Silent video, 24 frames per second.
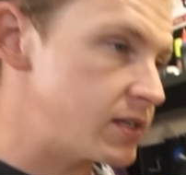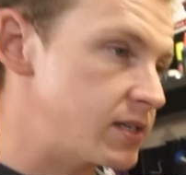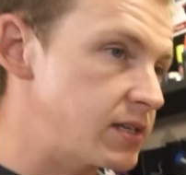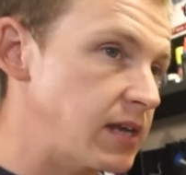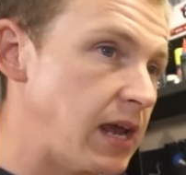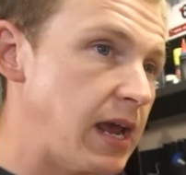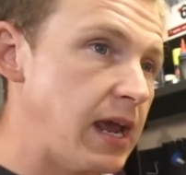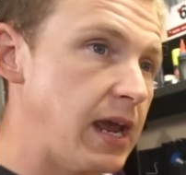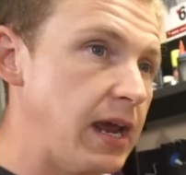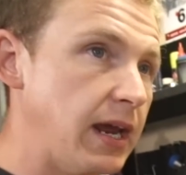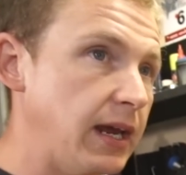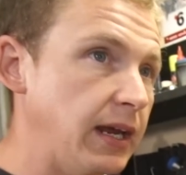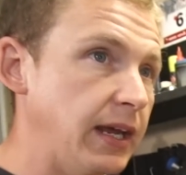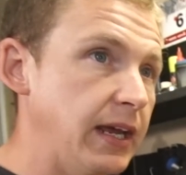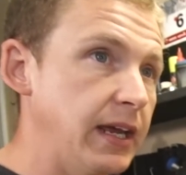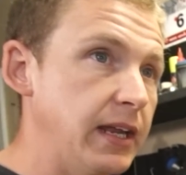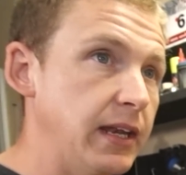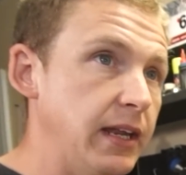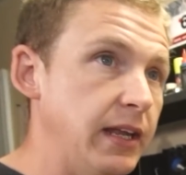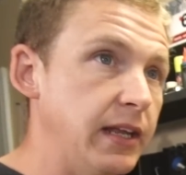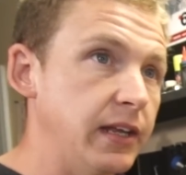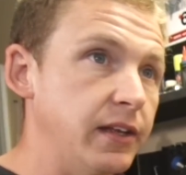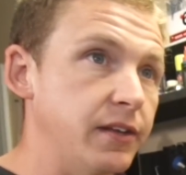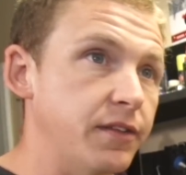say
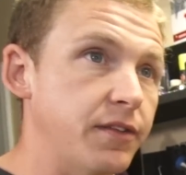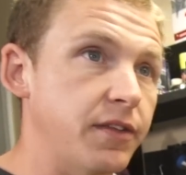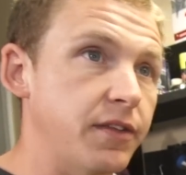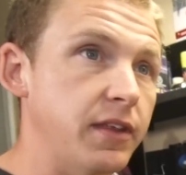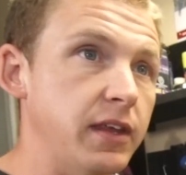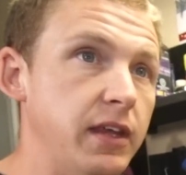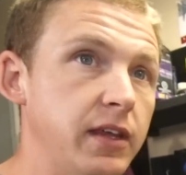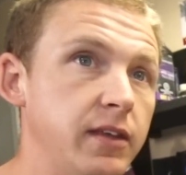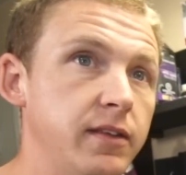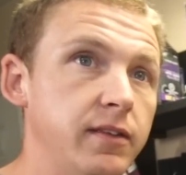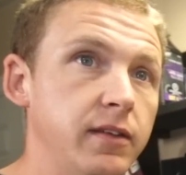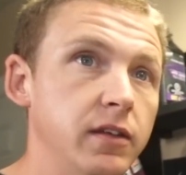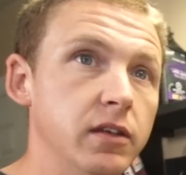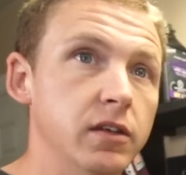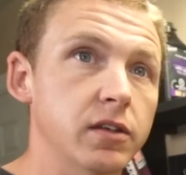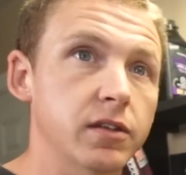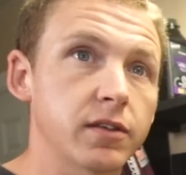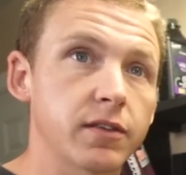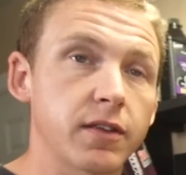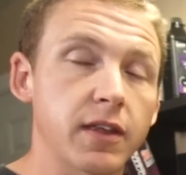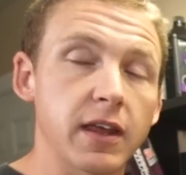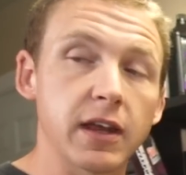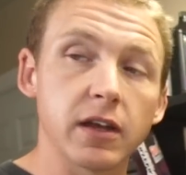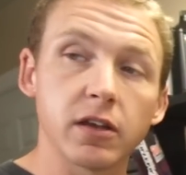it is the
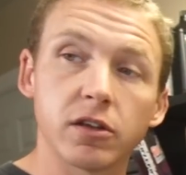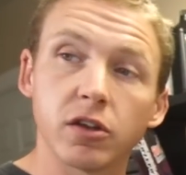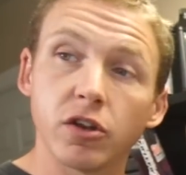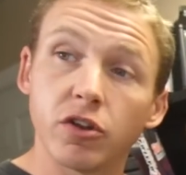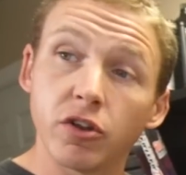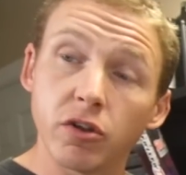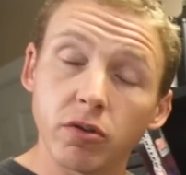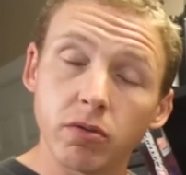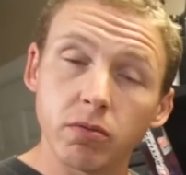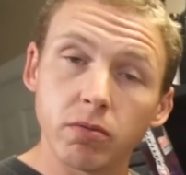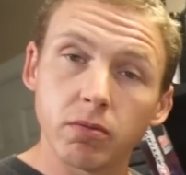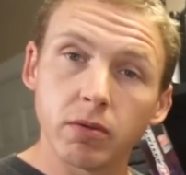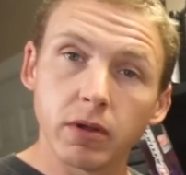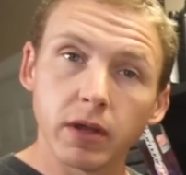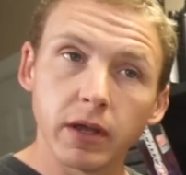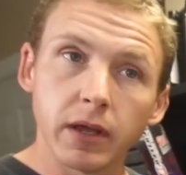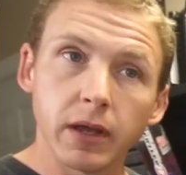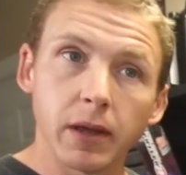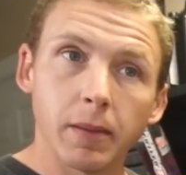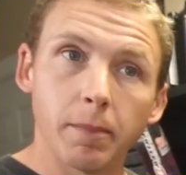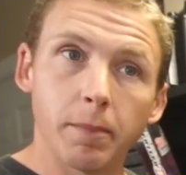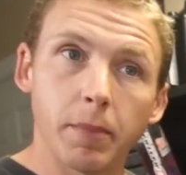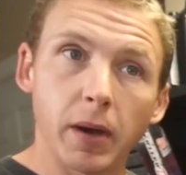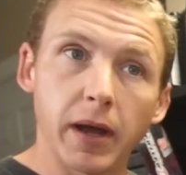easiest thing to do,
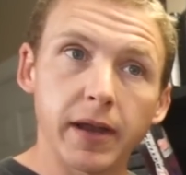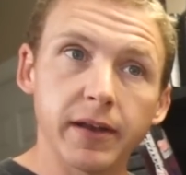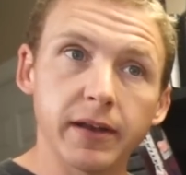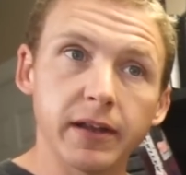but